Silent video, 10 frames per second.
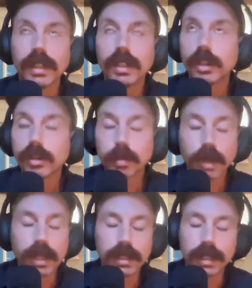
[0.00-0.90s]
you know,
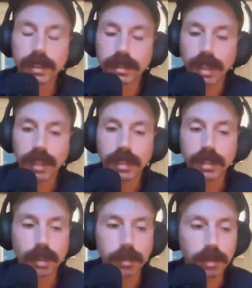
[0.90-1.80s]
depression, anxiety,
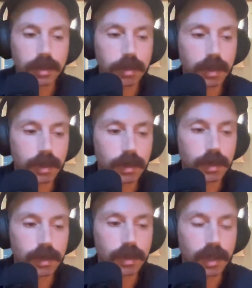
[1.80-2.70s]
substance
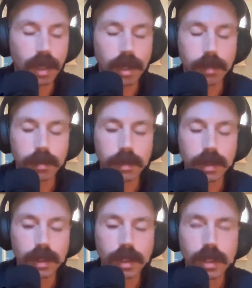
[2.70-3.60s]
abuse. Mm-hmm. Um,
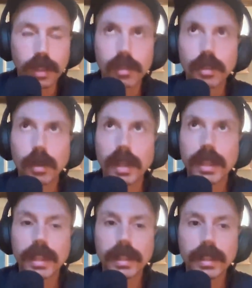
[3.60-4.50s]
so I
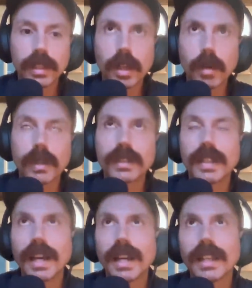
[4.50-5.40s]
think, you know, it's
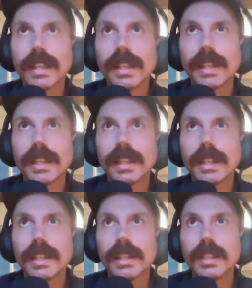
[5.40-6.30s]
not,
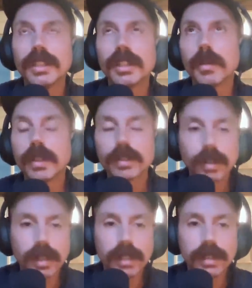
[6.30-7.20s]
you know, these
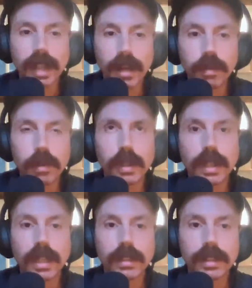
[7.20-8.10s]
are things that everyone
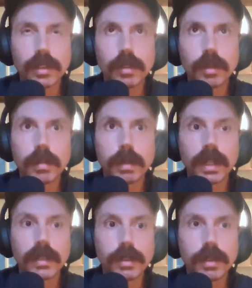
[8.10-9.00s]
kind of deals with, but
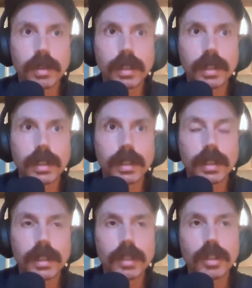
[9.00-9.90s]
I do think,
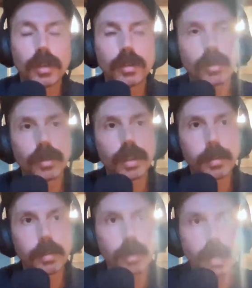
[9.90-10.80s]
you know, sort of the
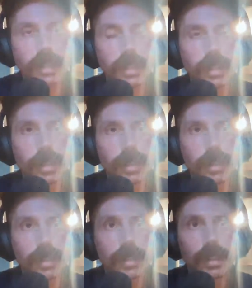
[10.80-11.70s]

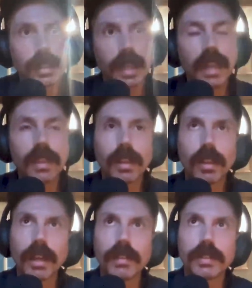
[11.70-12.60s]
pressures and the
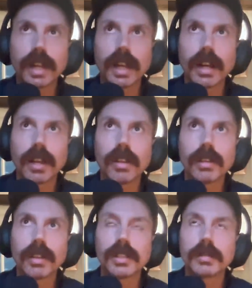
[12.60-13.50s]

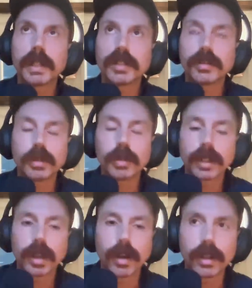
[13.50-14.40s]
lifestyle, especially of
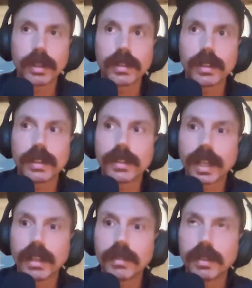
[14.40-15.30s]
touring artists, is
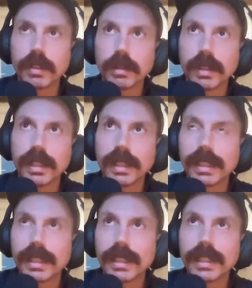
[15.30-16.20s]
kind of a
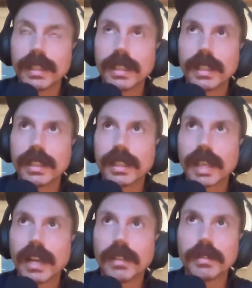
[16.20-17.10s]
unique
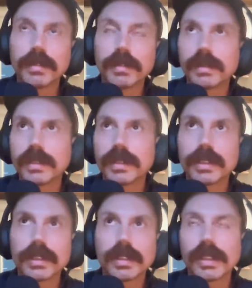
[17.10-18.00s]
kind of
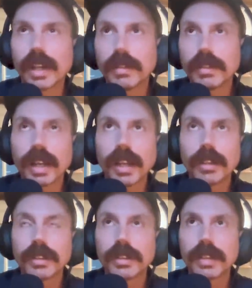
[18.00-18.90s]
lifestyle
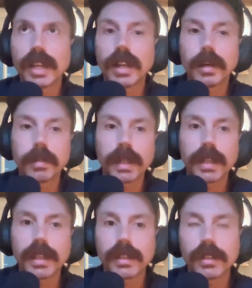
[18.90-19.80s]
or setup. And I
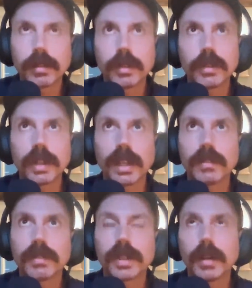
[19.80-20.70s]
think someone who kind
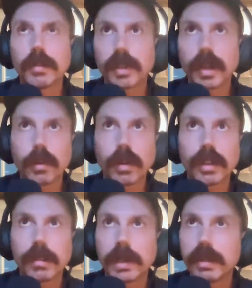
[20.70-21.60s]
of comes from that world
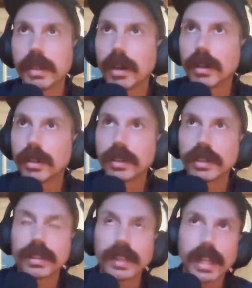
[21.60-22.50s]
can maybe
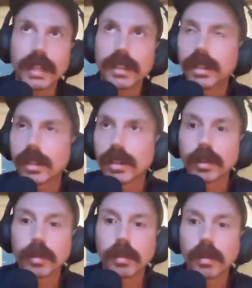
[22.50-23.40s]
understand it a
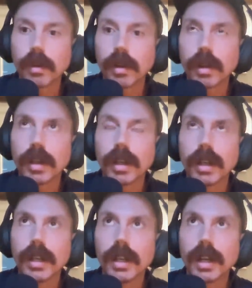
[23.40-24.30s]
little more.
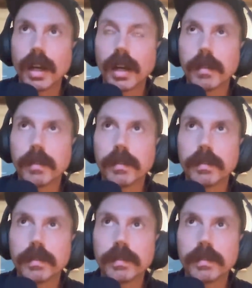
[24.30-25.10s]
Um,